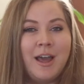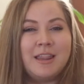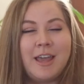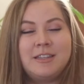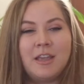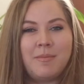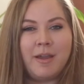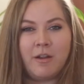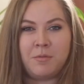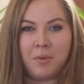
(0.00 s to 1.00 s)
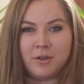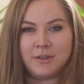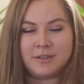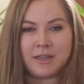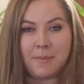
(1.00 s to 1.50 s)
I like to get my hair as
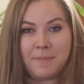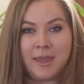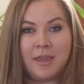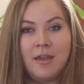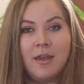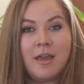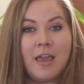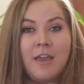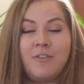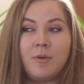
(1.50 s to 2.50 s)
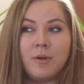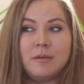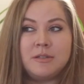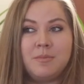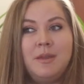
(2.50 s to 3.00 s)
blonde as it can be. If it were
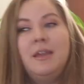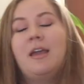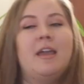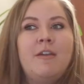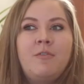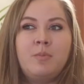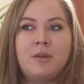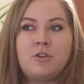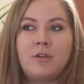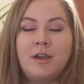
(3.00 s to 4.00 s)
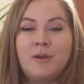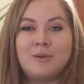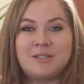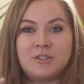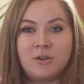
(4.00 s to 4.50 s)
up to me, if bleaching your hair
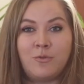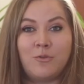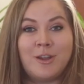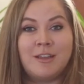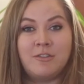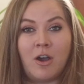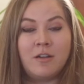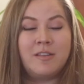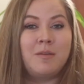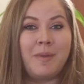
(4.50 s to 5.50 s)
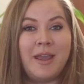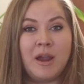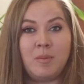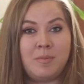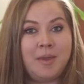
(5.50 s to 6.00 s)
wasn't so freaking toxic, my
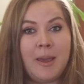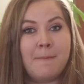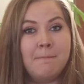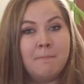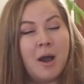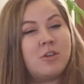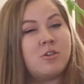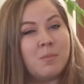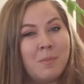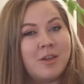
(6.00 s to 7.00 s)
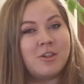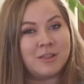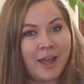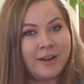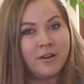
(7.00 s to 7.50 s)
hair would be much, much
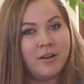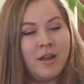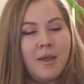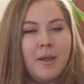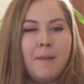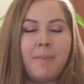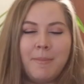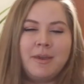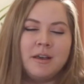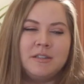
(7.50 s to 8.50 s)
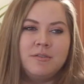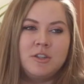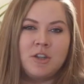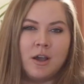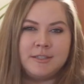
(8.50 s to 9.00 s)
lighter, but because of
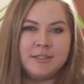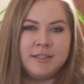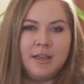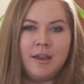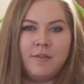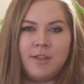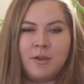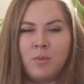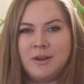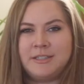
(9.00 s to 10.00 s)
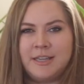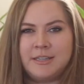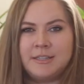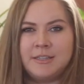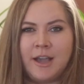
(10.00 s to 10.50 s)
the toxicity of like what it
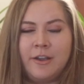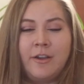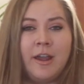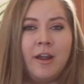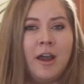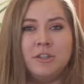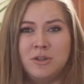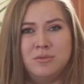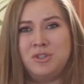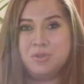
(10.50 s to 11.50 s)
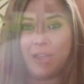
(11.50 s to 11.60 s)
takes to dye your hair, I don't do